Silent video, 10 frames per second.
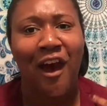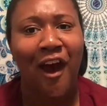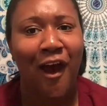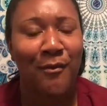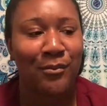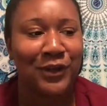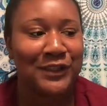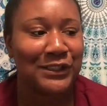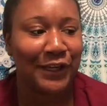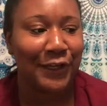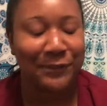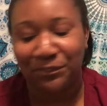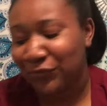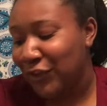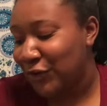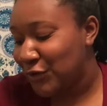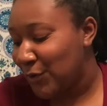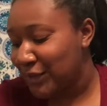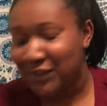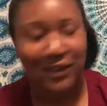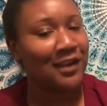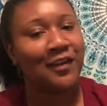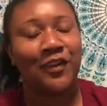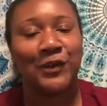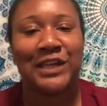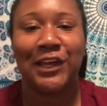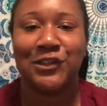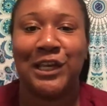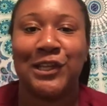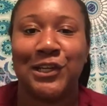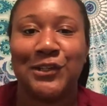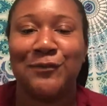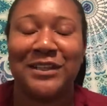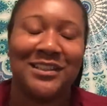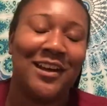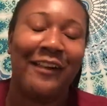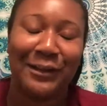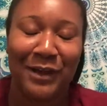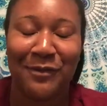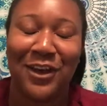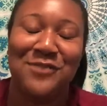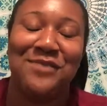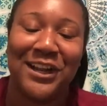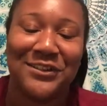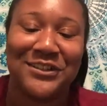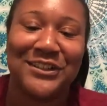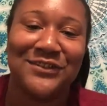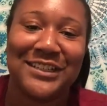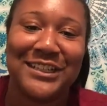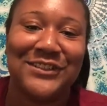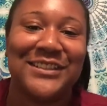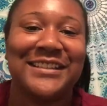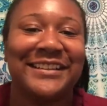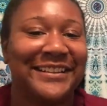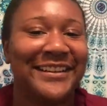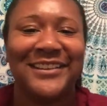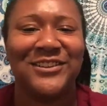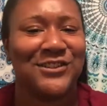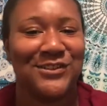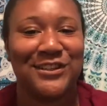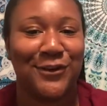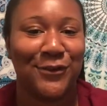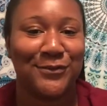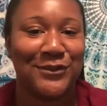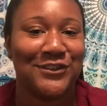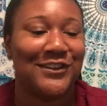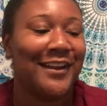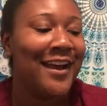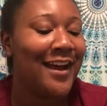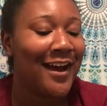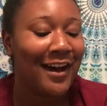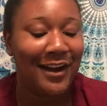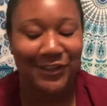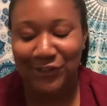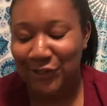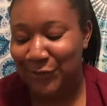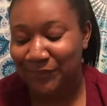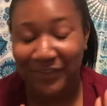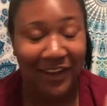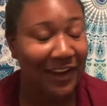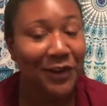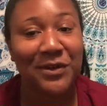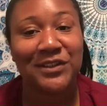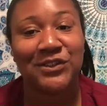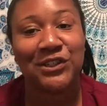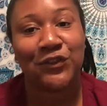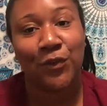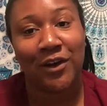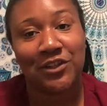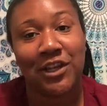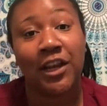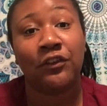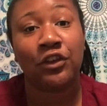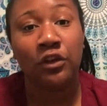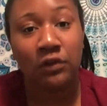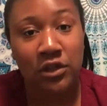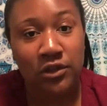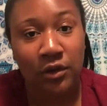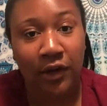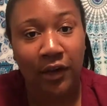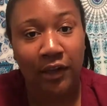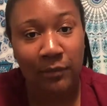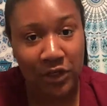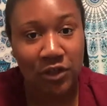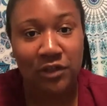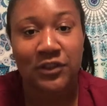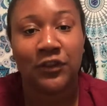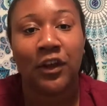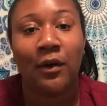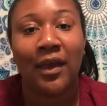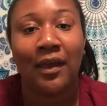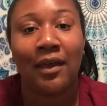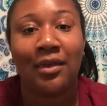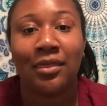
Um, but uh, there's always those haters out there who must not like my Bath and Body Works videos. There's always that one person. Uh, so anyways, thanks for watching. And if you enjoyed it, make sure to give this video a